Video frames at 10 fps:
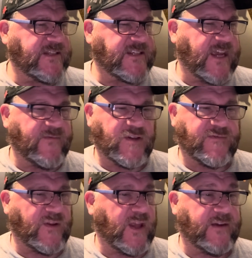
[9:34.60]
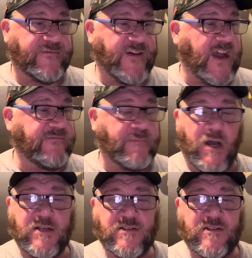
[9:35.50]
Savers for like
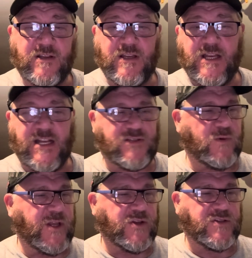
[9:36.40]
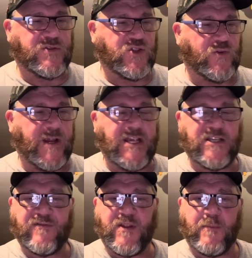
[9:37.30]
$5. It's one of those
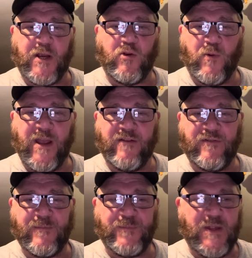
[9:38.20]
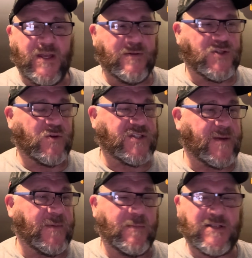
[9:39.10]
trays for the microwave. So
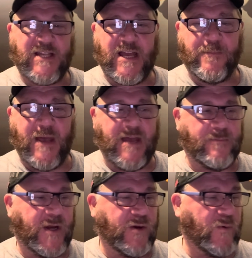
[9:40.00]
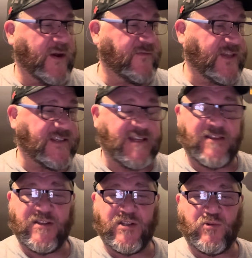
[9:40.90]
somebody must have had a bad microwave and they
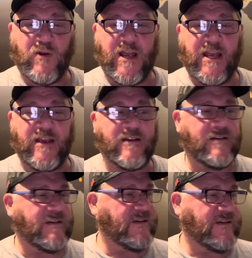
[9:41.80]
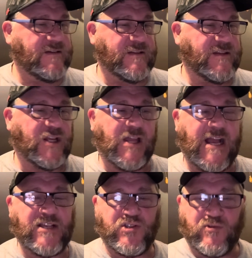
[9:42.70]
sent the tray, the
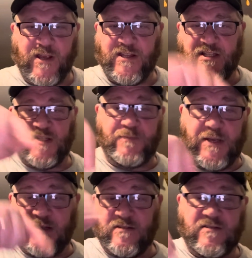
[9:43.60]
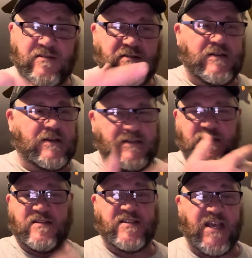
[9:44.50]
glass tray that spins,
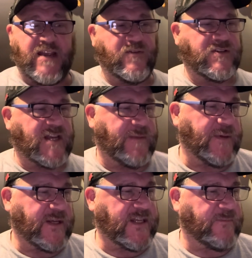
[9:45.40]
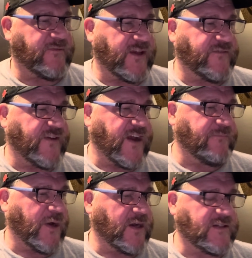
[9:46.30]
to Savers, and I picked it up for like
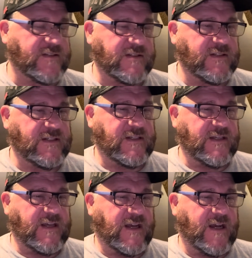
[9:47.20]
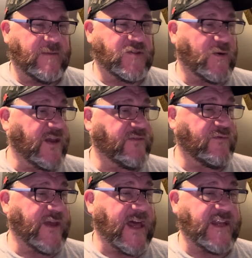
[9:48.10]
$5. So I
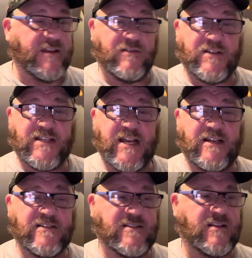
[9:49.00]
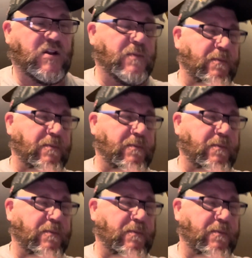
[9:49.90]
threw that in there instead because it's a little bit